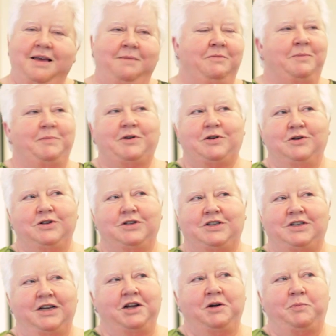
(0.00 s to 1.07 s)
But
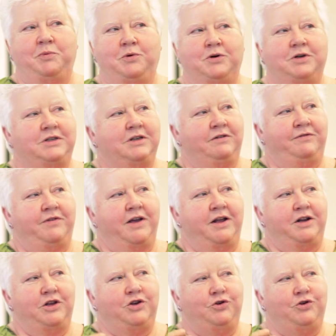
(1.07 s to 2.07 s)
because airports are very